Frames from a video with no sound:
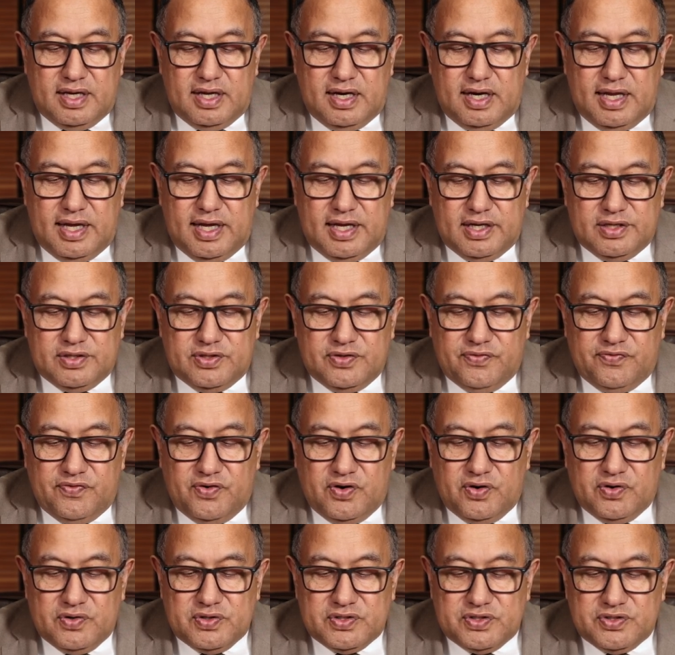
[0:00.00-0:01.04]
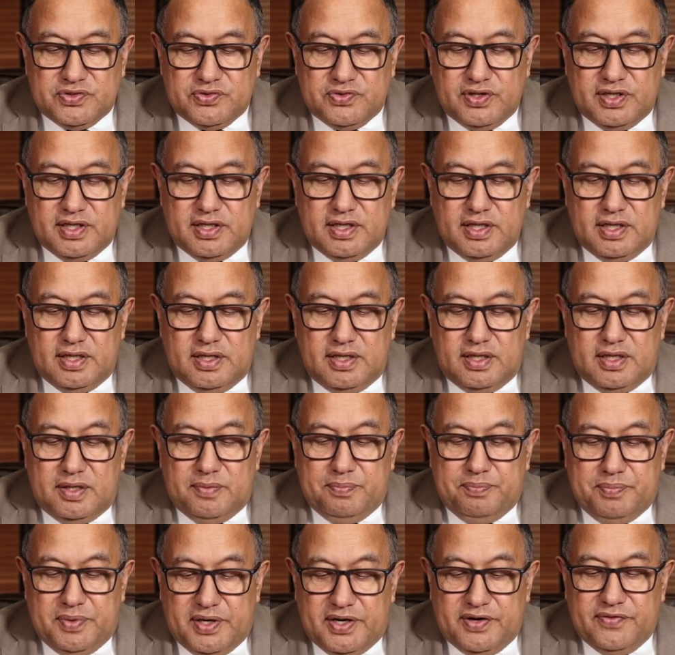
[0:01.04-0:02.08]
land to forestry
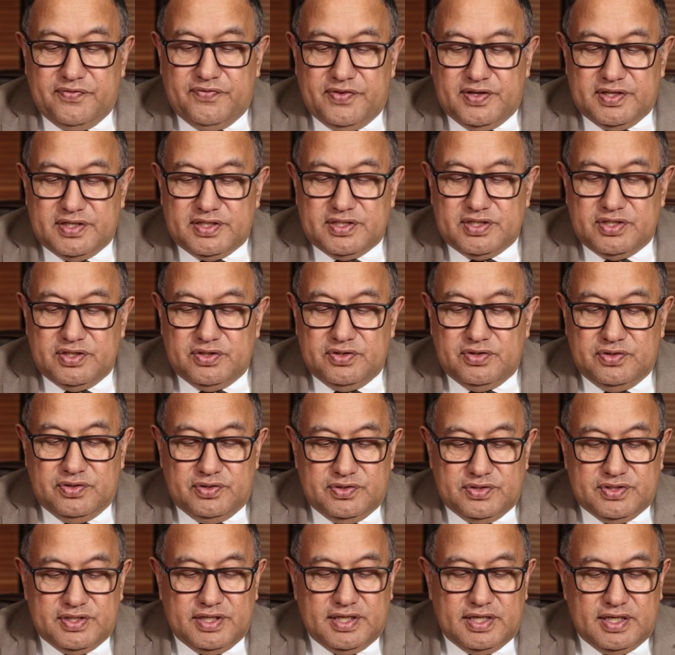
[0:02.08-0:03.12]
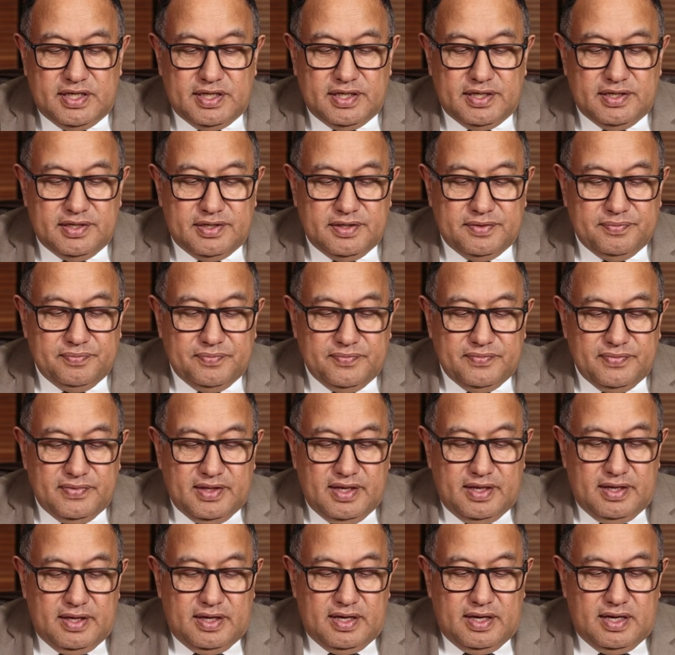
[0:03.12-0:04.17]
benefits New Zealand.
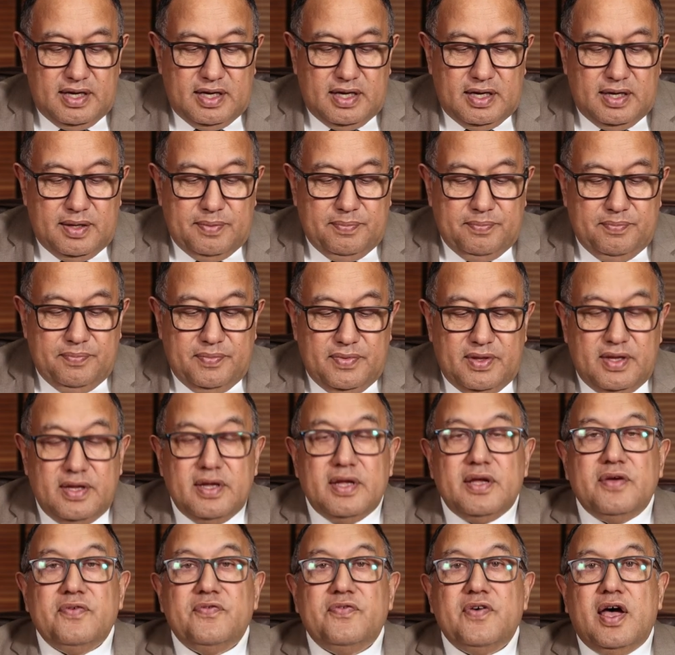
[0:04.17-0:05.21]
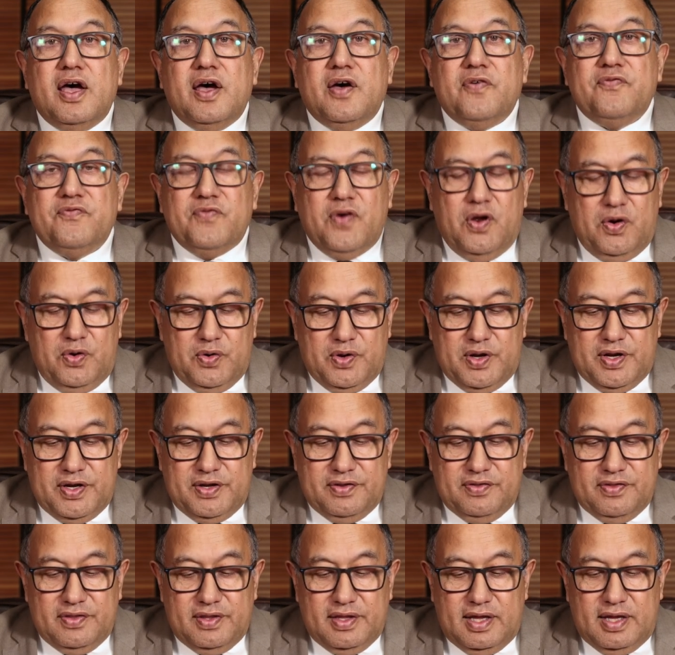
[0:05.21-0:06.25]

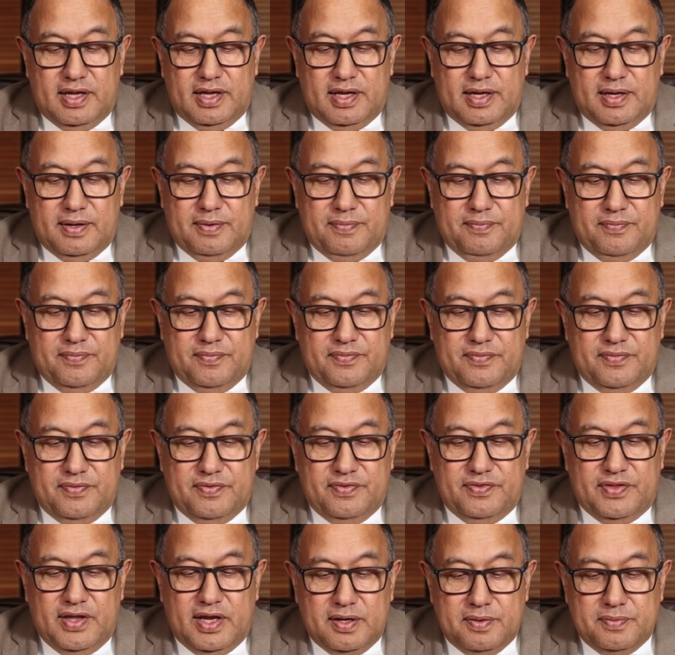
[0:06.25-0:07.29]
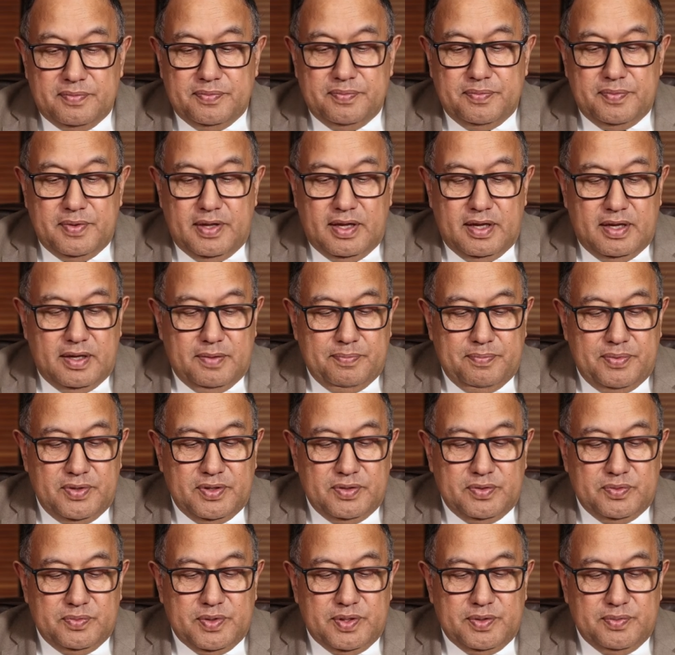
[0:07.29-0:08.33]
Following that
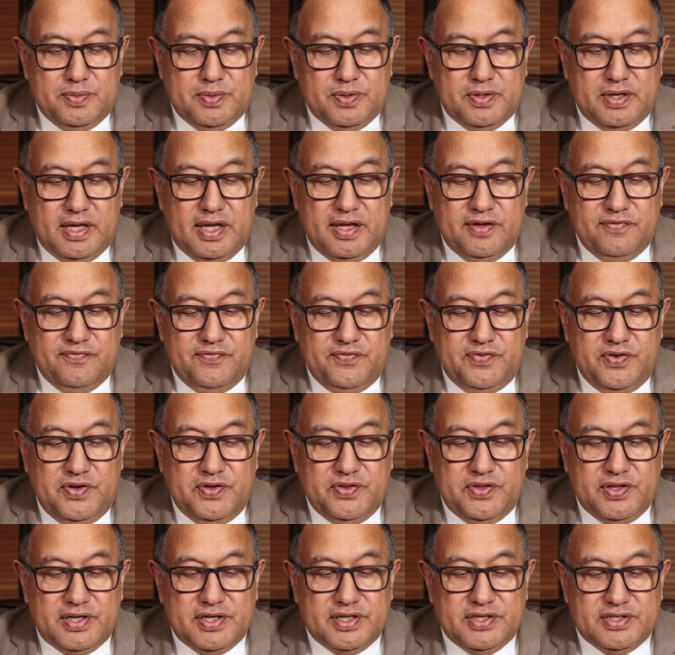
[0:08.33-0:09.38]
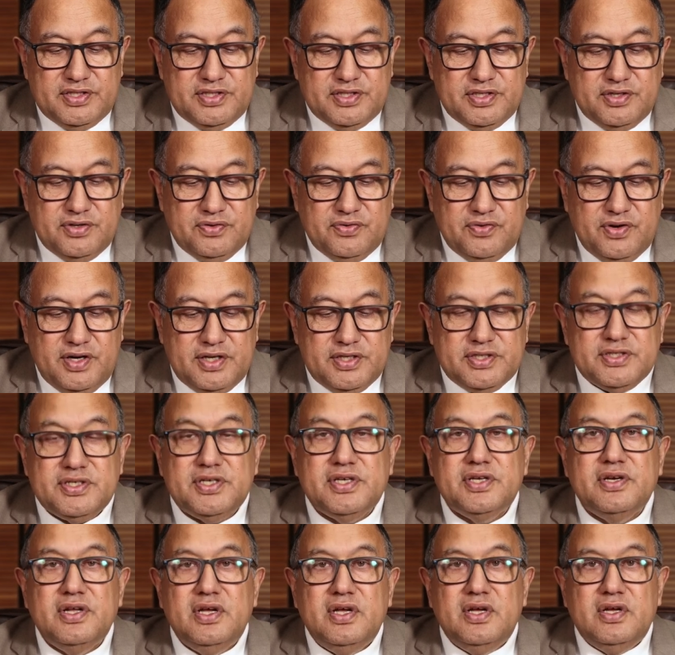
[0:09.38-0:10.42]
bill, we will have further
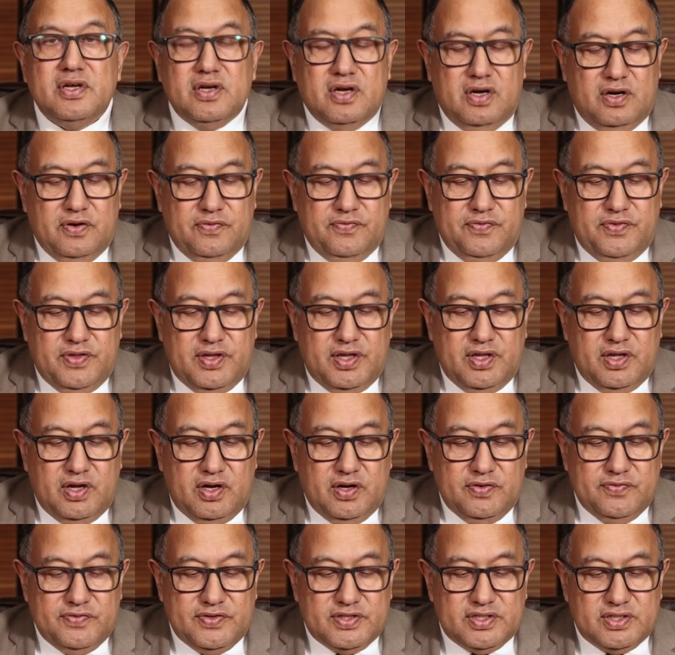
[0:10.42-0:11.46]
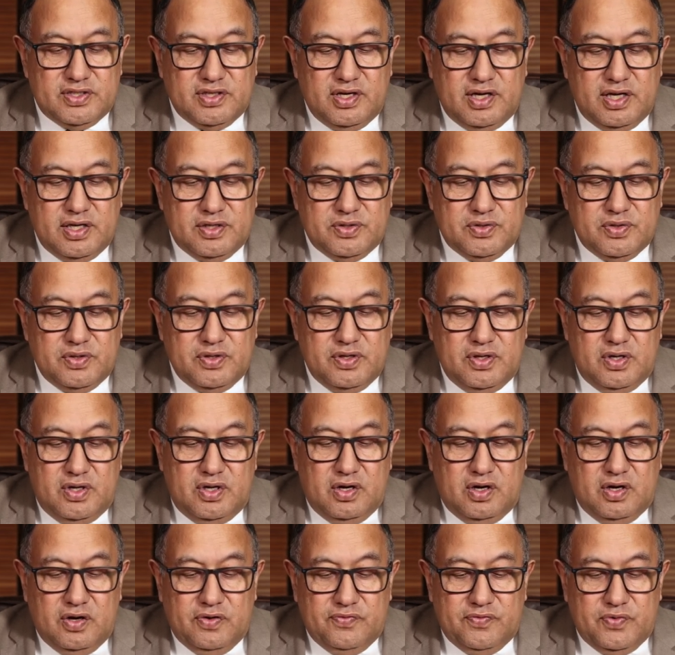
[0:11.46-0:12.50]
consideration of the oversight
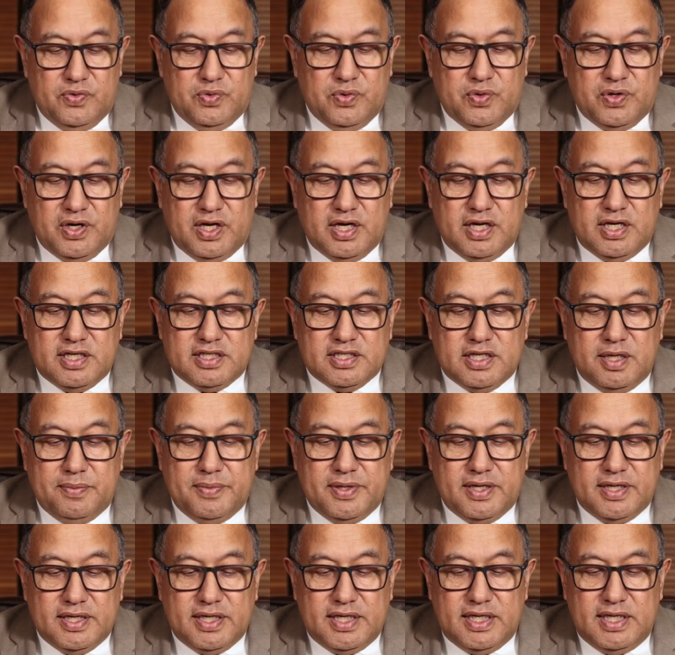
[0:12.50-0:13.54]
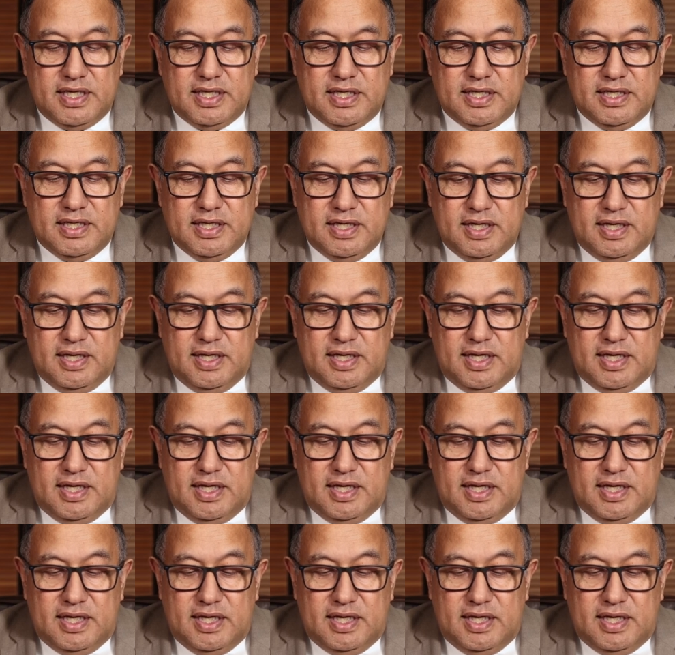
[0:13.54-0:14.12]
of Oranga Tamariki